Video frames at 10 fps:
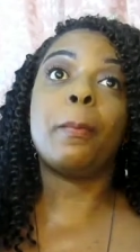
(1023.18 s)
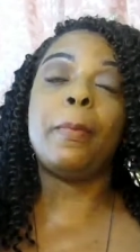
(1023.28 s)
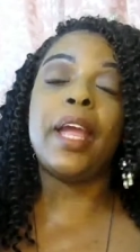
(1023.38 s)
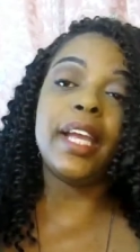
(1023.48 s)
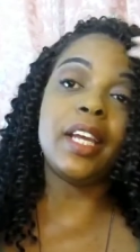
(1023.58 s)

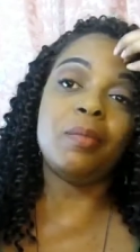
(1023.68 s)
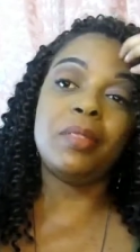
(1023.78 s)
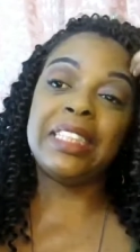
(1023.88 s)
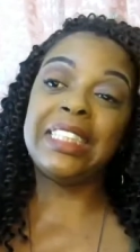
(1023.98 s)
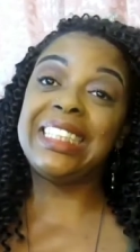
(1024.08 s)
makeup
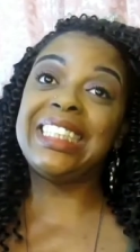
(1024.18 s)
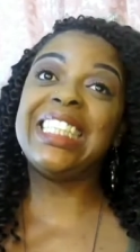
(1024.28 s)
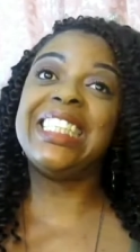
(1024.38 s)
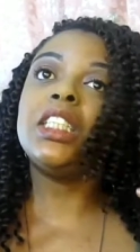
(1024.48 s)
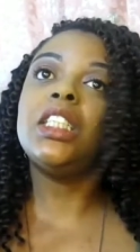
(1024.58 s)

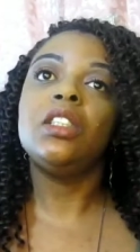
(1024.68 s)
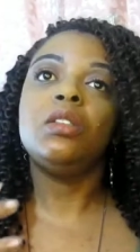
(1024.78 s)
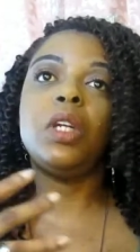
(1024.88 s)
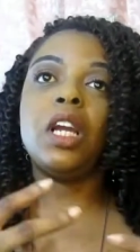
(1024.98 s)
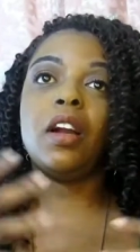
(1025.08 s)
did.
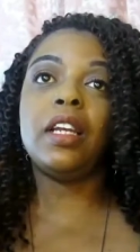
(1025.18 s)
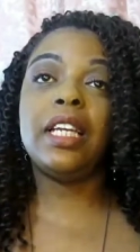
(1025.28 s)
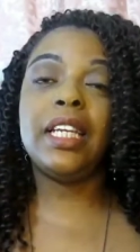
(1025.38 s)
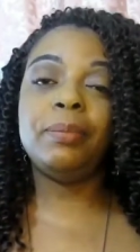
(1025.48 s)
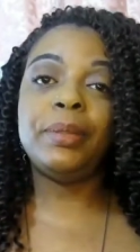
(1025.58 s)
We are
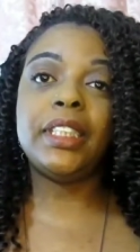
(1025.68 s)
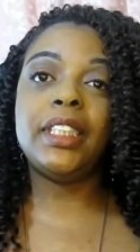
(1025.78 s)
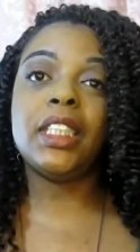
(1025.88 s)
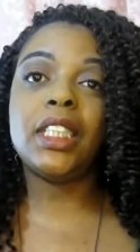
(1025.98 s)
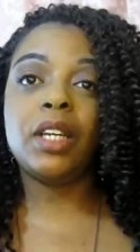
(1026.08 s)
lips
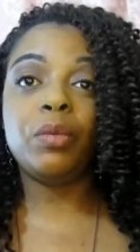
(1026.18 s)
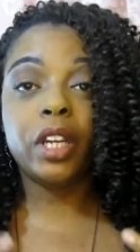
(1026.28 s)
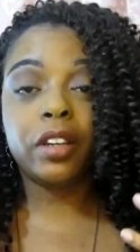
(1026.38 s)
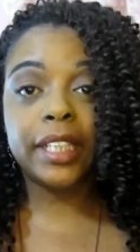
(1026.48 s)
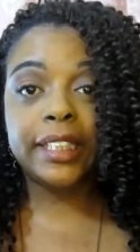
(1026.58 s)
did. We
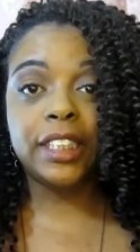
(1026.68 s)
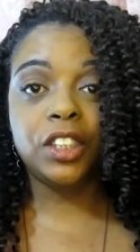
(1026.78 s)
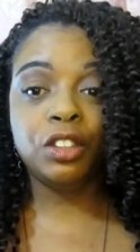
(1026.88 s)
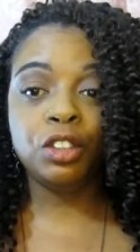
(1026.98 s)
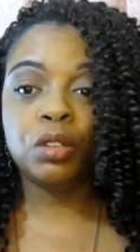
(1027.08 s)
are nice and
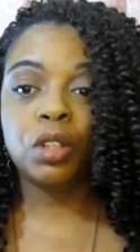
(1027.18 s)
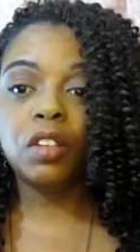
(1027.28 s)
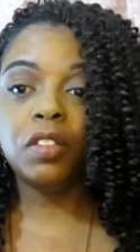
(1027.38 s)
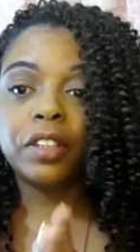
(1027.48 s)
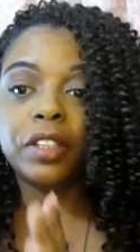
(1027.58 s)
neutral
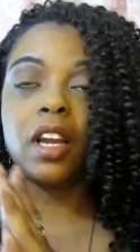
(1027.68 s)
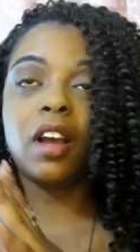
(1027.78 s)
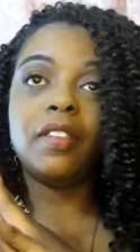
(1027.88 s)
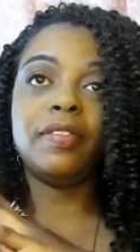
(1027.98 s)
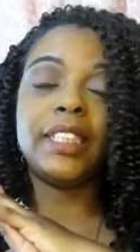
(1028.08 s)
for the
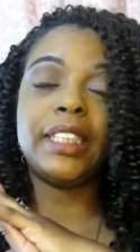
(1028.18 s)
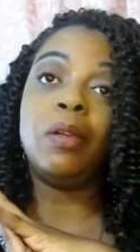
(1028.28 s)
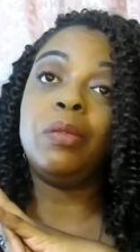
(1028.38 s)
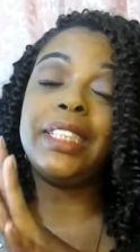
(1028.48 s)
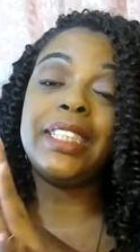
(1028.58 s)
office.
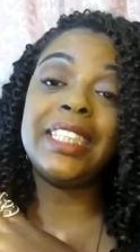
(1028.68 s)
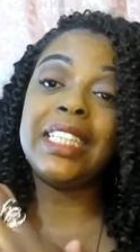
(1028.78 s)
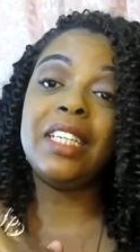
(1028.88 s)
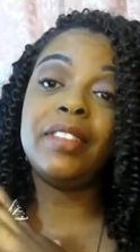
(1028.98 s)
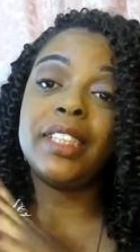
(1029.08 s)
And we didn't
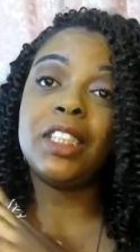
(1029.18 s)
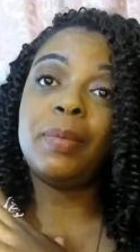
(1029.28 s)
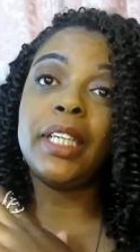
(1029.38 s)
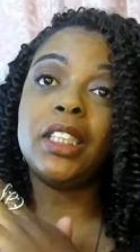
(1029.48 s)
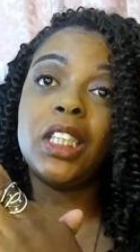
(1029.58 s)
even
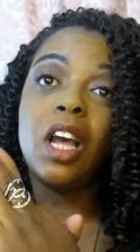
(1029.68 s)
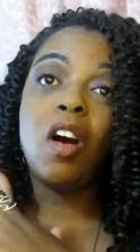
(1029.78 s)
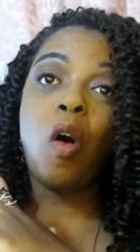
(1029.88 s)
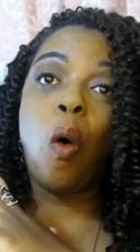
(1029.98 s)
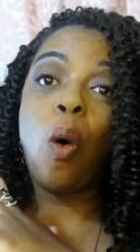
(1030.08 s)
spend
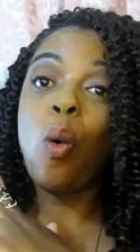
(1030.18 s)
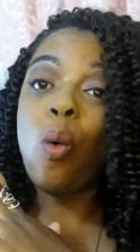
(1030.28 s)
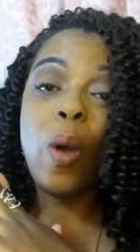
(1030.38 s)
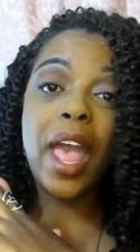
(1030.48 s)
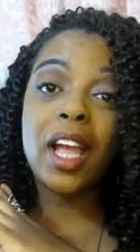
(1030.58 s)
a whole
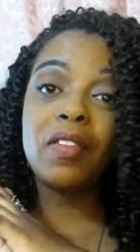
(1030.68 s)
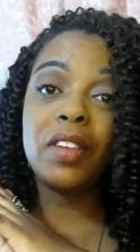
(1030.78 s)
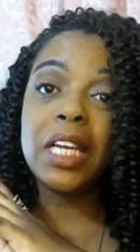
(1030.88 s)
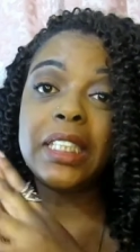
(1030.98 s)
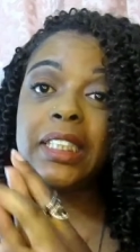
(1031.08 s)
heck of a
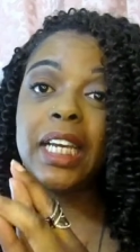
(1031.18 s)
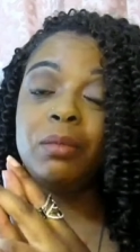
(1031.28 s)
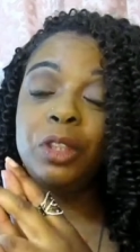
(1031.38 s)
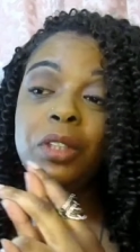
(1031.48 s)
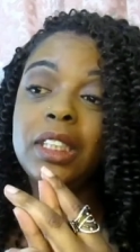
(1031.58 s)
lot of time
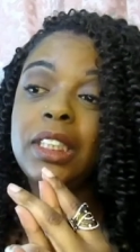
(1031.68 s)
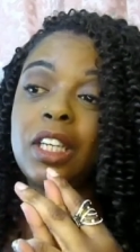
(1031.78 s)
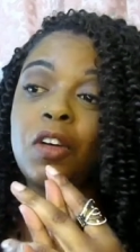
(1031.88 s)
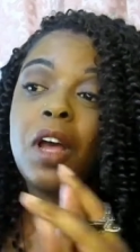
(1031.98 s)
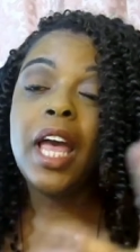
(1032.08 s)
doing
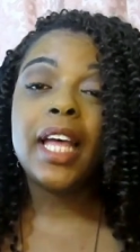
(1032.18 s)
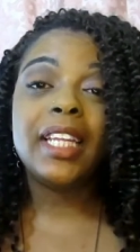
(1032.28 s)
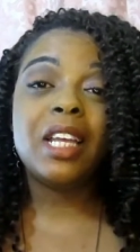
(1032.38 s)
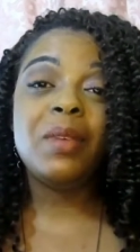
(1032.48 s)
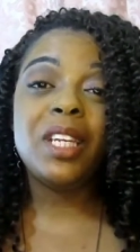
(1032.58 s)
so.
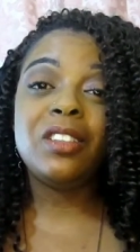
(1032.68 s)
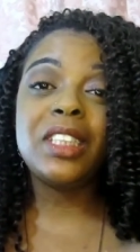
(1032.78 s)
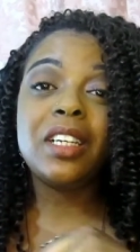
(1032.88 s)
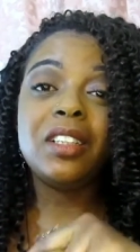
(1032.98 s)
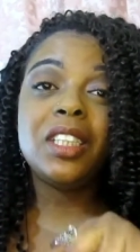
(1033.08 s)
Let me know
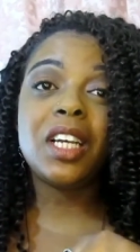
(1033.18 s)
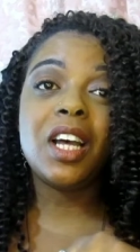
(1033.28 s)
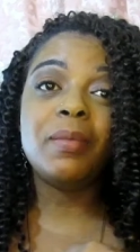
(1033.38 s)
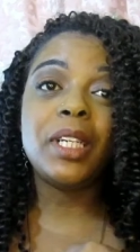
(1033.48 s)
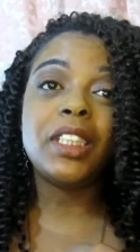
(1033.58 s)
down in the
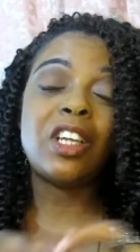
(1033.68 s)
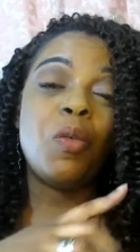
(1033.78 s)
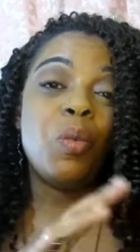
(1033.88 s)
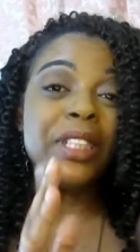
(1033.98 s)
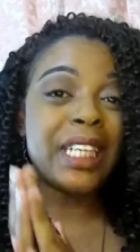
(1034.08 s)
comments
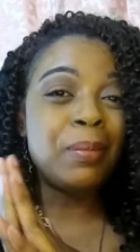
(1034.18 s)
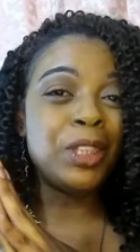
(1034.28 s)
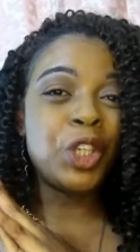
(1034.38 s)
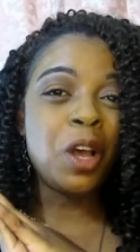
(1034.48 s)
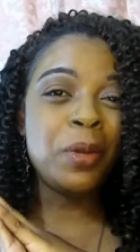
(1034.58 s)
what type of
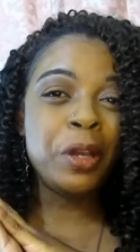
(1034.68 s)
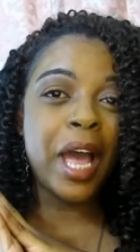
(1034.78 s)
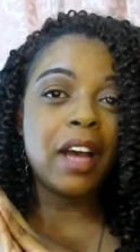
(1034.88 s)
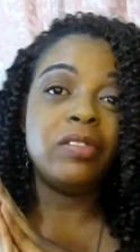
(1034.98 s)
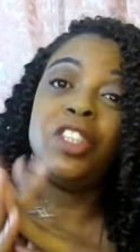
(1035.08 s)
job you
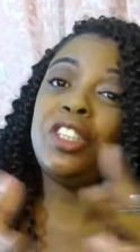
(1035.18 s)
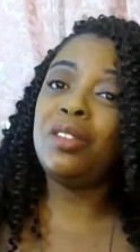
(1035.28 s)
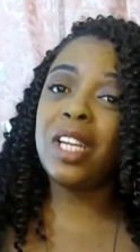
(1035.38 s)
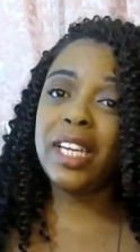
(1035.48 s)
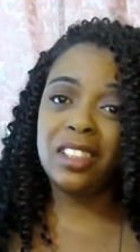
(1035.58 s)
have. Do you
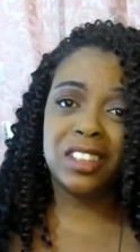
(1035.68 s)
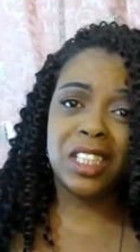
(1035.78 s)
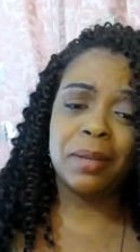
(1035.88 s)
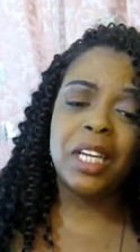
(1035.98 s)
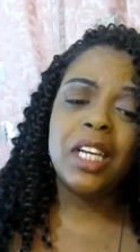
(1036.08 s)
like your job?